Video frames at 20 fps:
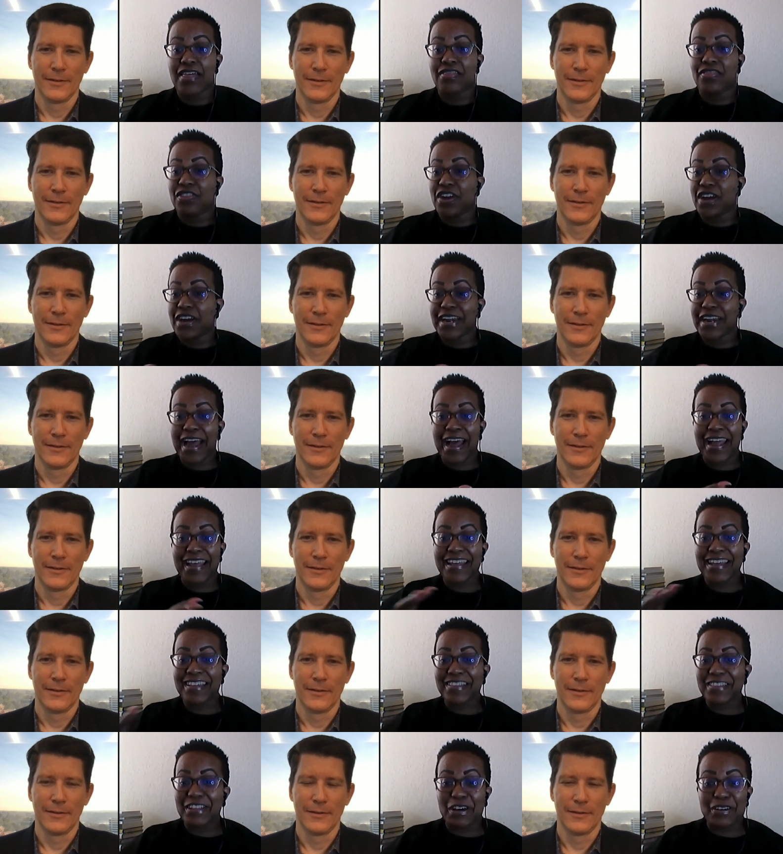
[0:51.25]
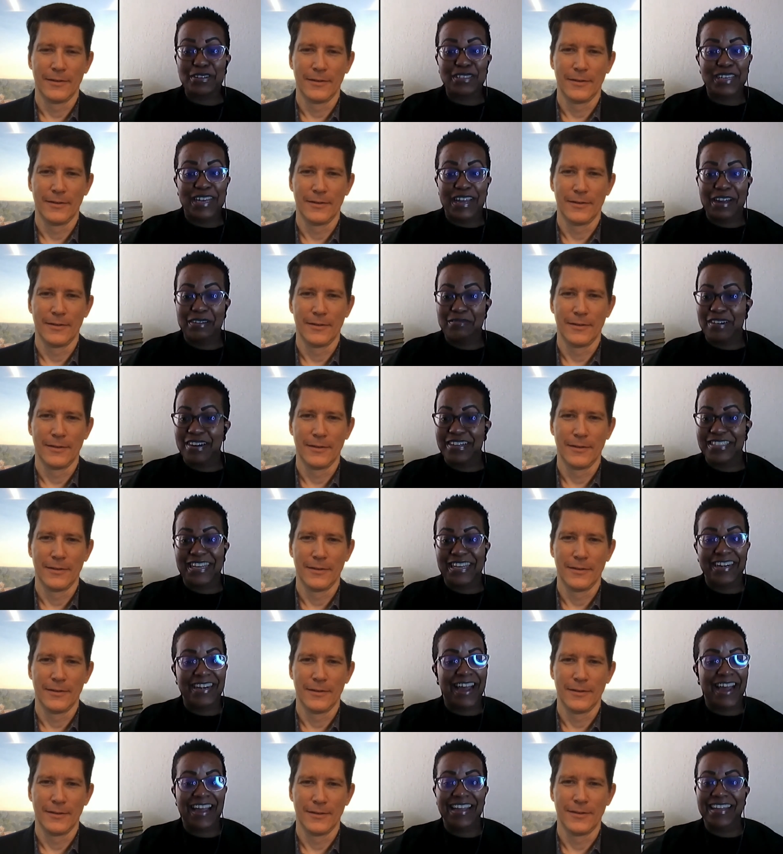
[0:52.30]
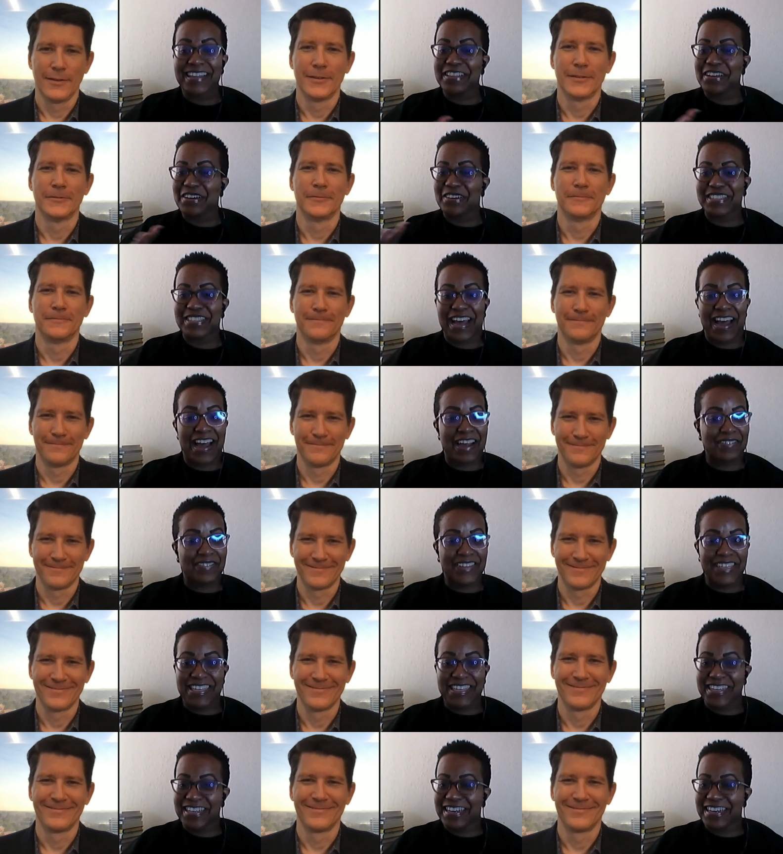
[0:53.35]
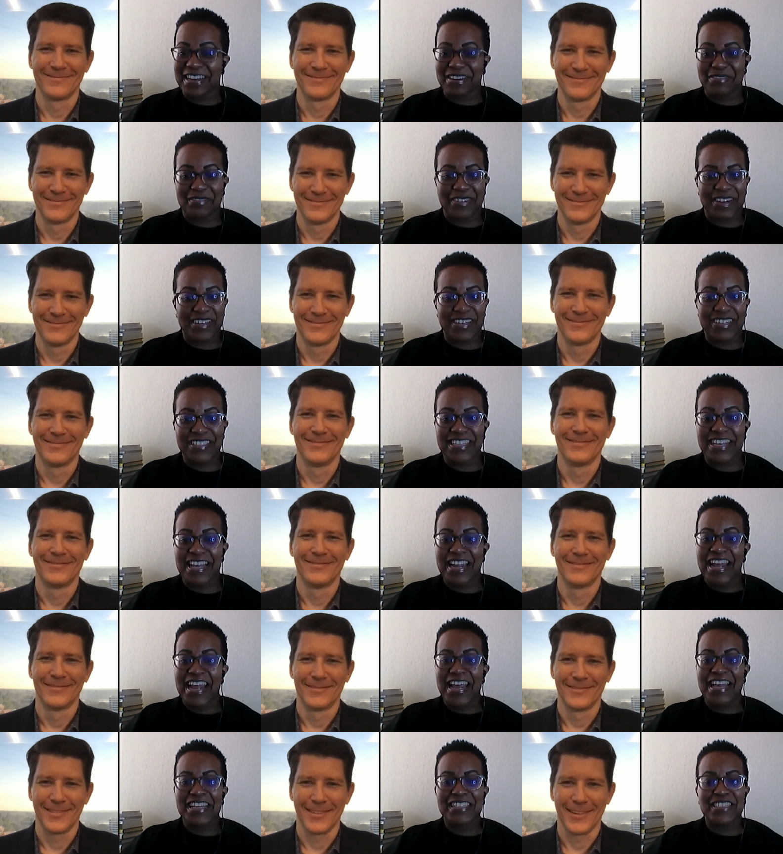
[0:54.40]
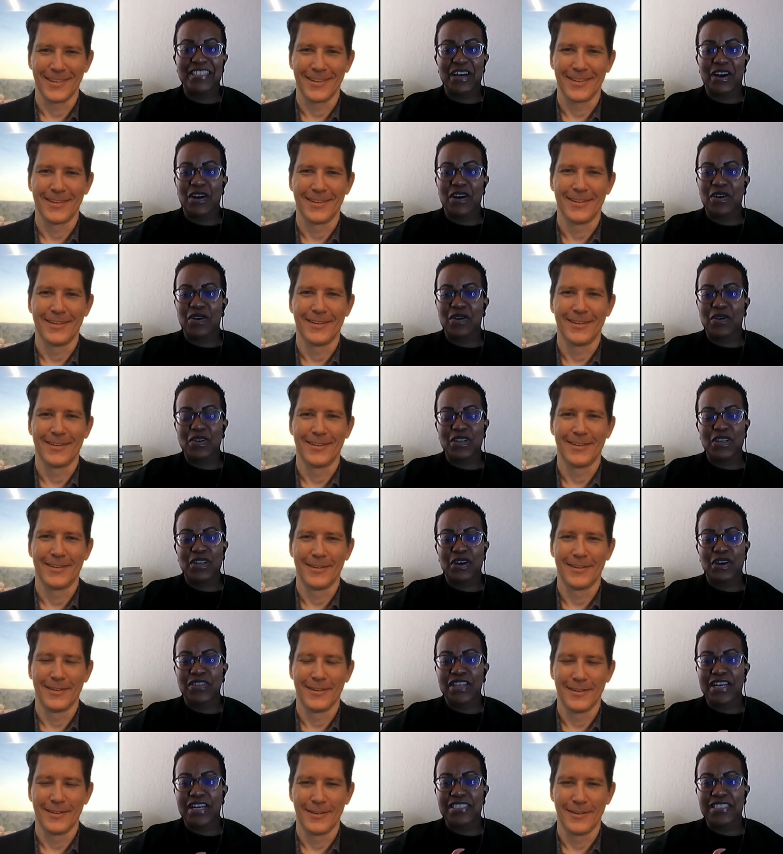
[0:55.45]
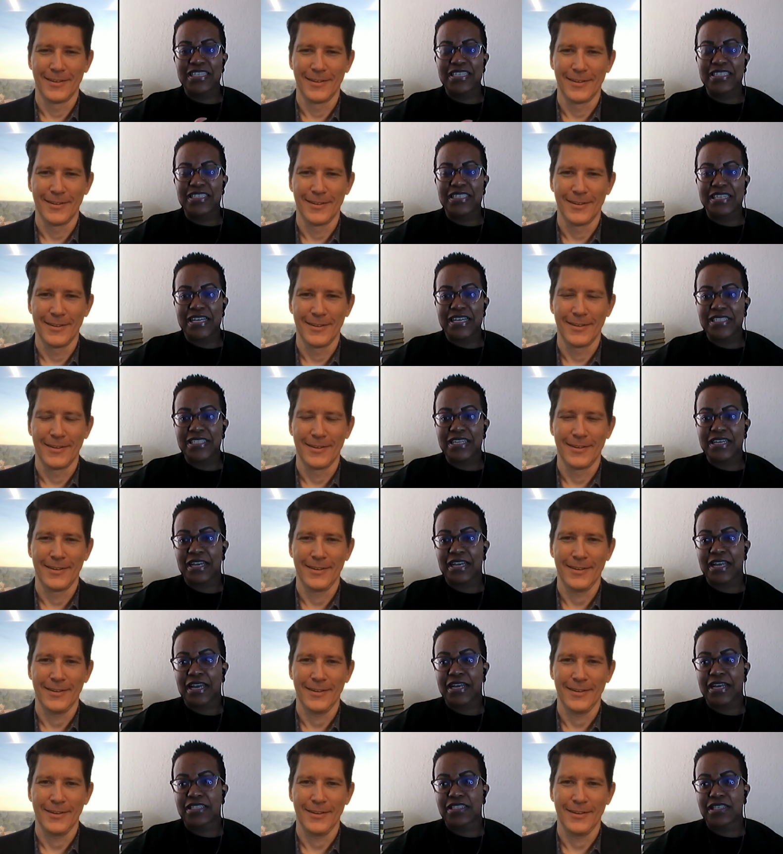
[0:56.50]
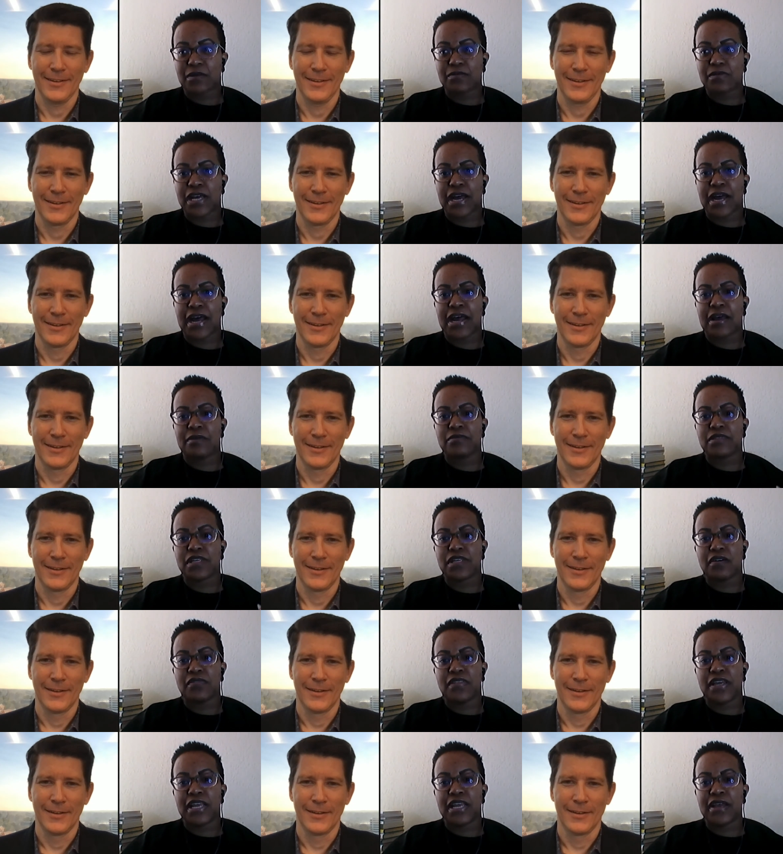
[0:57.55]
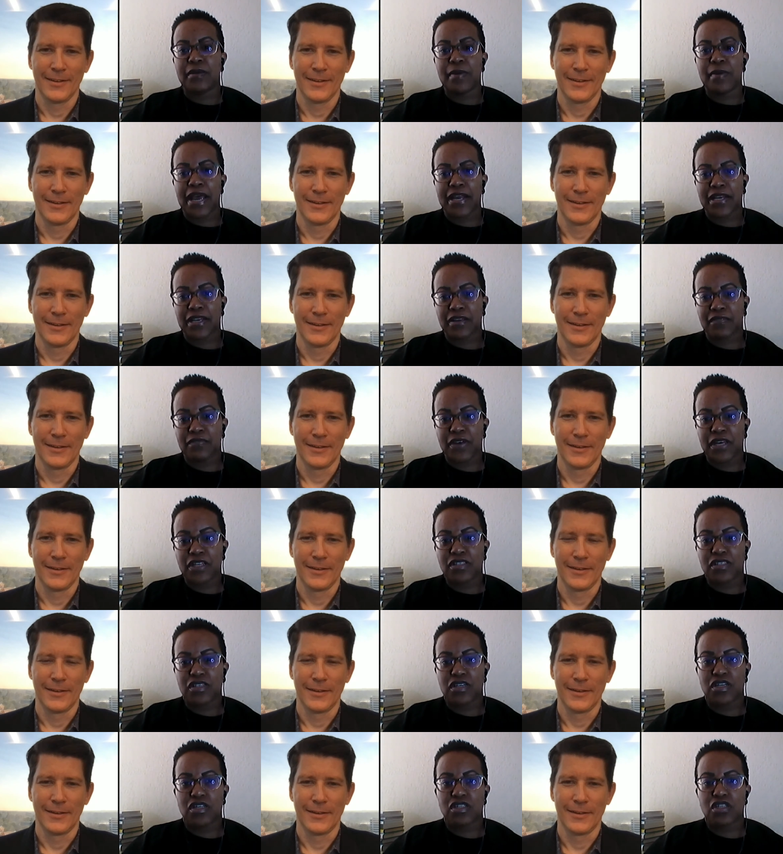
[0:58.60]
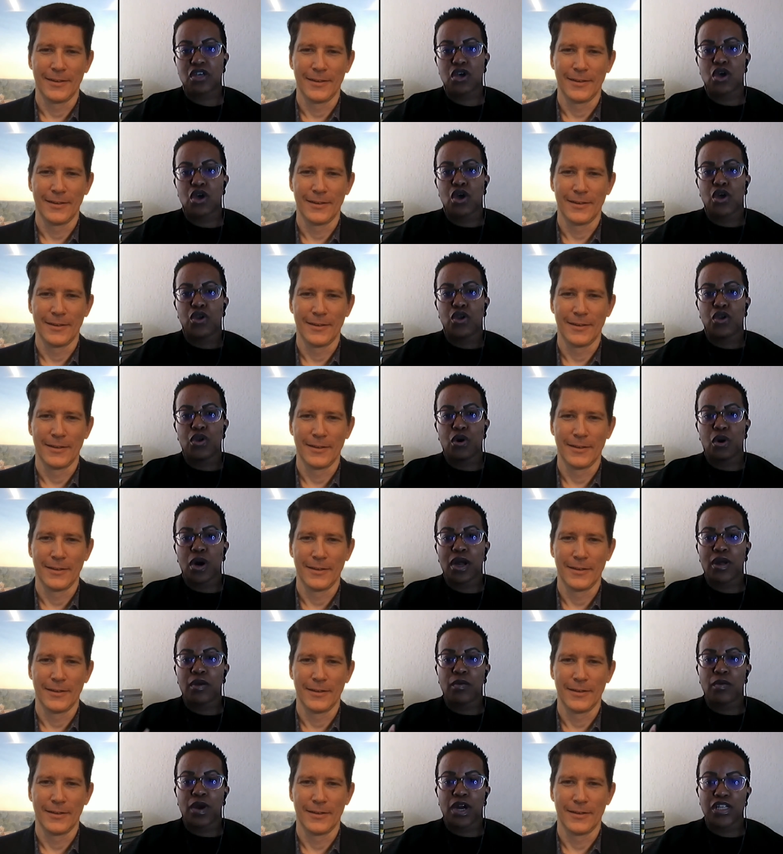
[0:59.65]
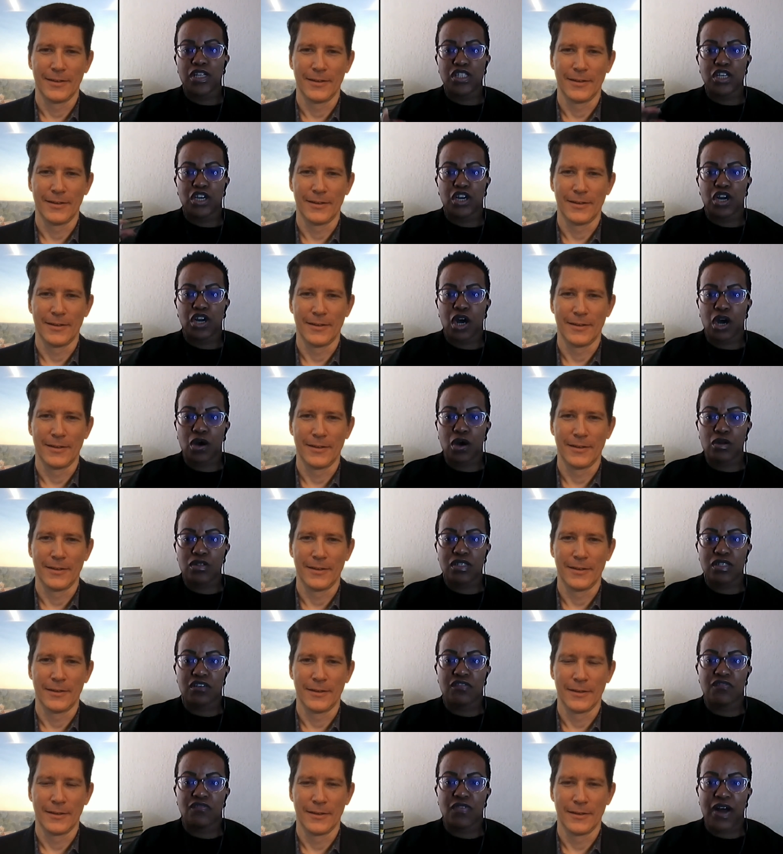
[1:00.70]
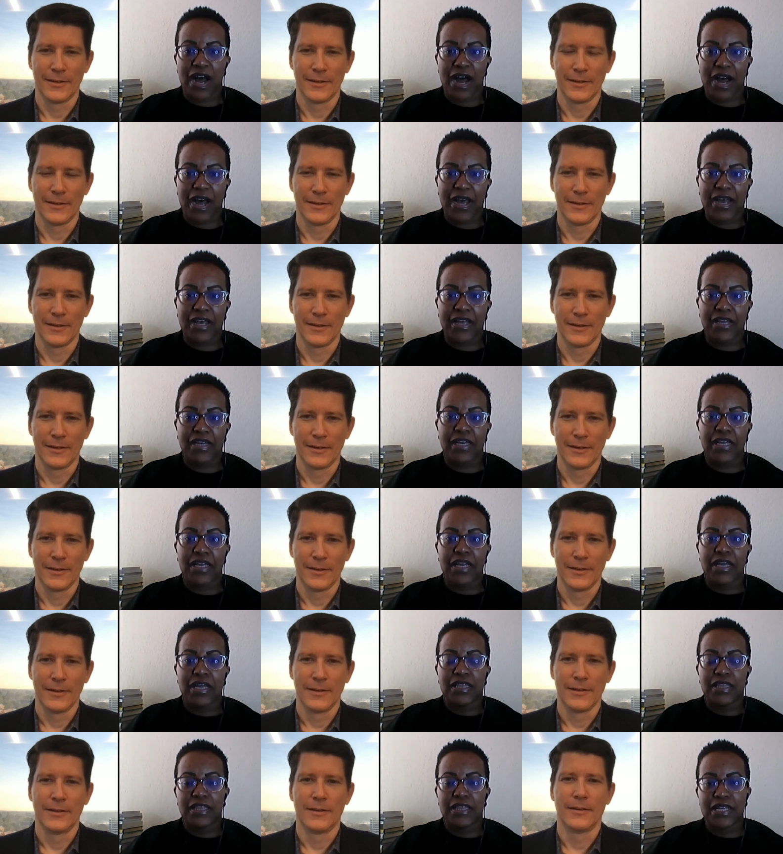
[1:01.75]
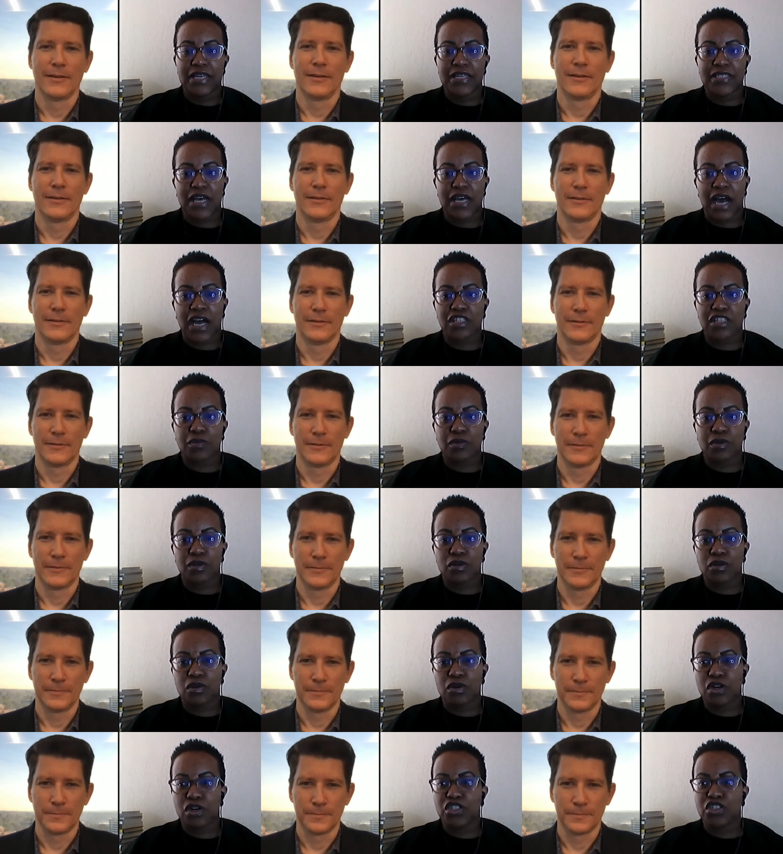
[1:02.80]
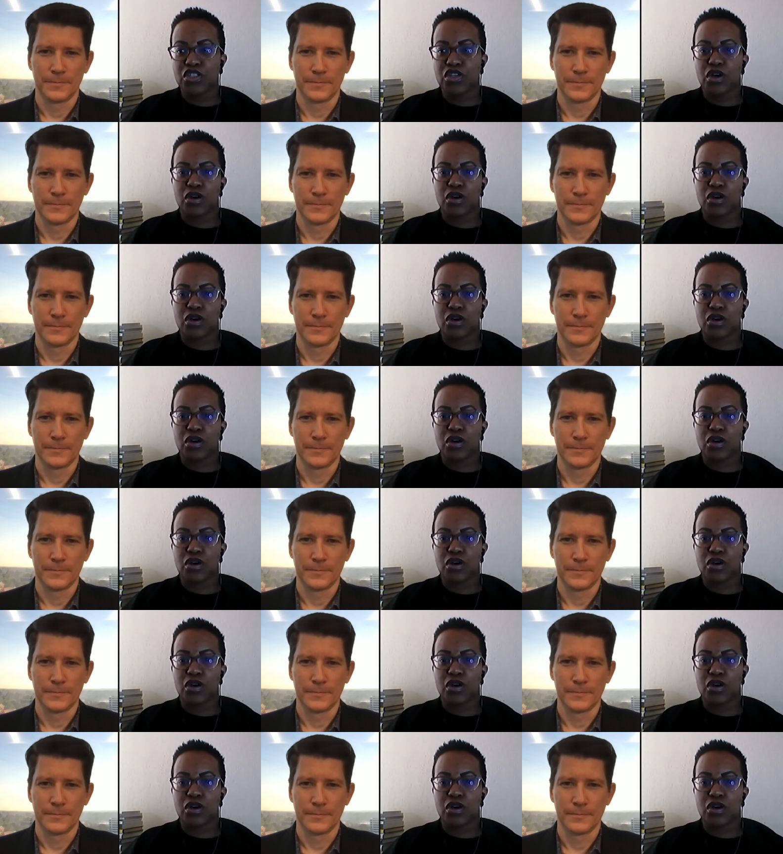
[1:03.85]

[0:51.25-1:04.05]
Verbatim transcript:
Speaker 1: they're not in those networks. They're not in those Ivy League networks. And so, you know, there's this disconnect sometimes of the impact investors knowing where to go to find these entrepreneurs. You